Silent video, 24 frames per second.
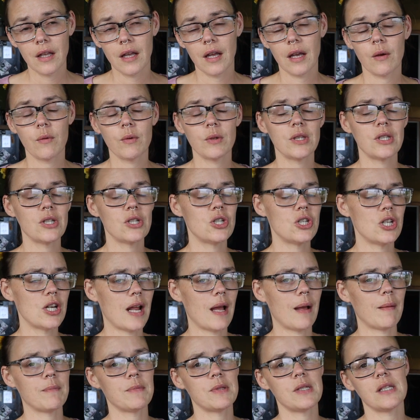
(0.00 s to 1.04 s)
Like with the
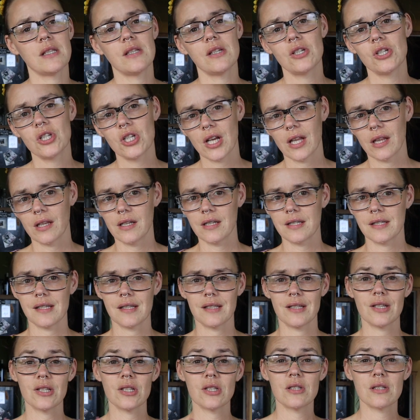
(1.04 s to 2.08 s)
jams and the jellies
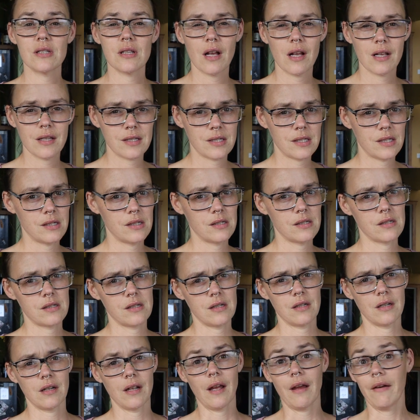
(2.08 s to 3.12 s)
and the sauces and